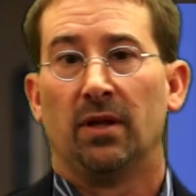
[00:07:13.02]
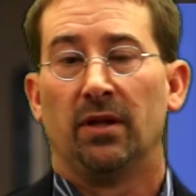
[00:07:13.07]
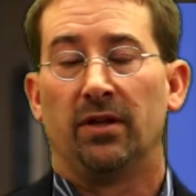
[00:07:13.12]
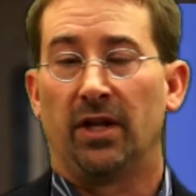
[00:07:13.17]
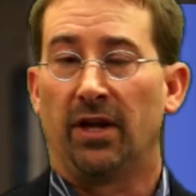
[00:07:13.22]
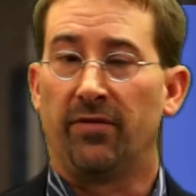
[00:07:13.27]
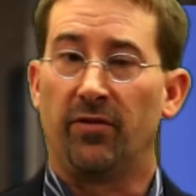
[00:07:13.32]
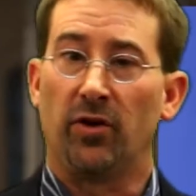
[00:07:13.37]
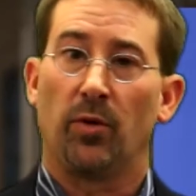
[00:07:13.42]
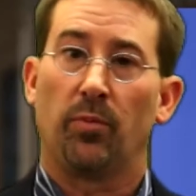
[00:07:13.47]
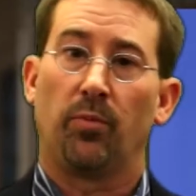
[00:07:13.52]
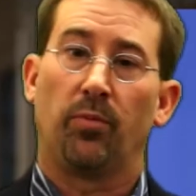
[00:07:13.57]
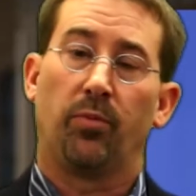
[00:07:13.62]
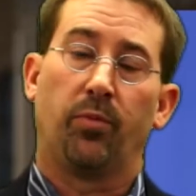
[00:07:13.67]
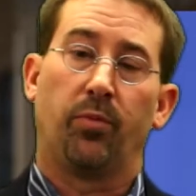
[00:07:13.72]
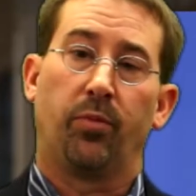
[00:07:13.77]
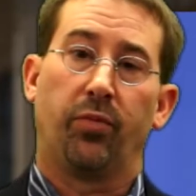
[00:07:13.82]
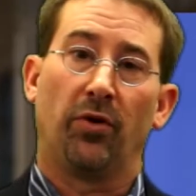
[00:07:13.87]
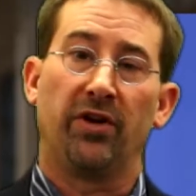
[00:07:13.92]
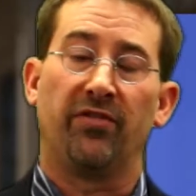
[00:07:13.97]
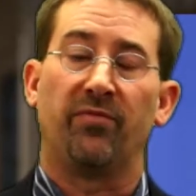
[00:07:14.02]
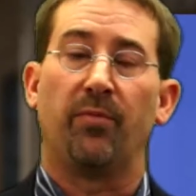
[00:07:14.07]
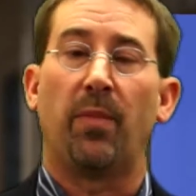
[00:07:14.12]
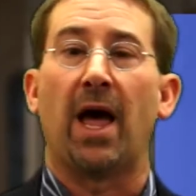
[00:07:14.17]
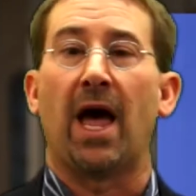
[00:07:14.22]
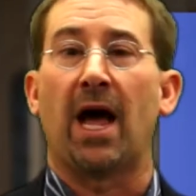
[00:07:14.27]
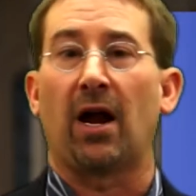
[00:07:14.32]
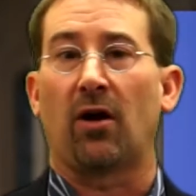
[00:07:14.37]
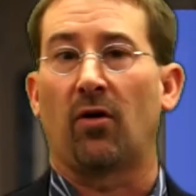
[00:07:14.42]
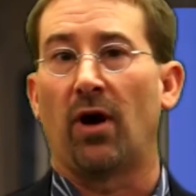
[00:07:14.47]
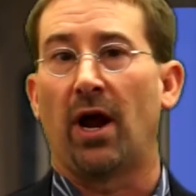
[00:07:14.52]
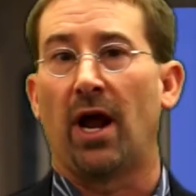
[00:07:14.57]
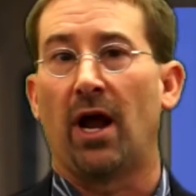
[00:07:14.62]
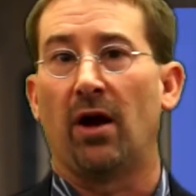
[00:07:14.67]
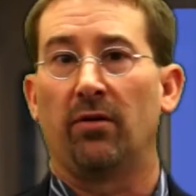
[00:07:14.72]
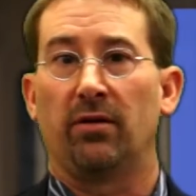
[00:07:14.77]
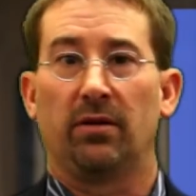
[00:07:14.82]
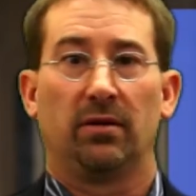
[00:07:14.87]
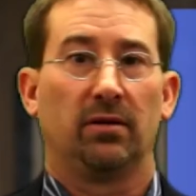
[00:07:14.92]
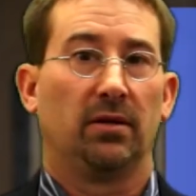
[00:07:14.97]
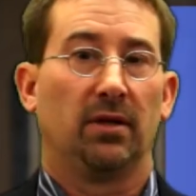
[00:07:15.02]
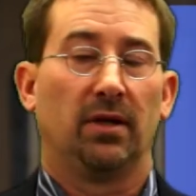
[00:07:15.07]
To give you a brief background,